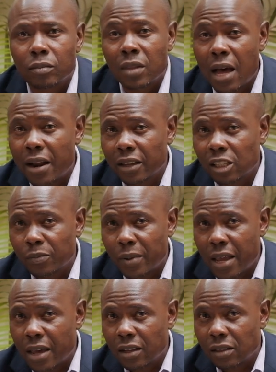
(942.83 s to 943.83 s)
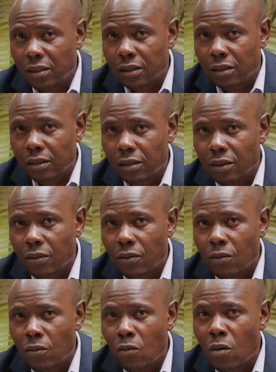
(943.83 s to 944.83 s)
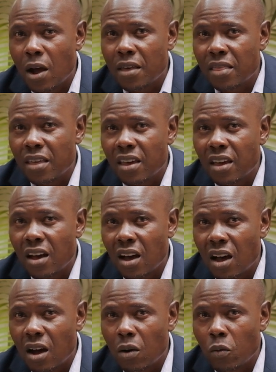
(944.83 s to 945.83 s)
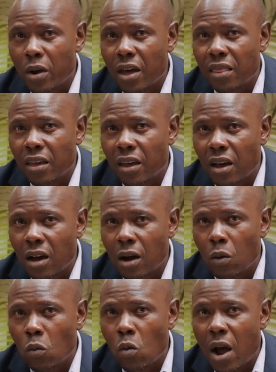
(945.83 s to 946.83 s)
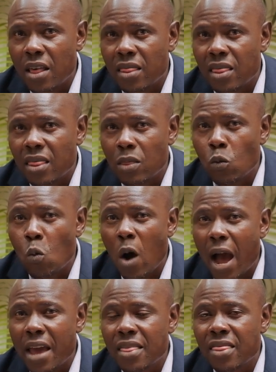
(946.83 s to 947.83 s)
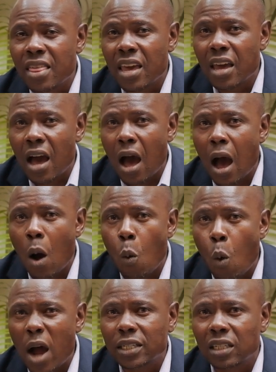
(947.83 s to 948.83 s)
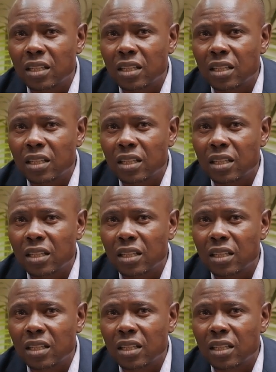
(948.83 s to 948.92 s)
That explains why they are where they are, why they are what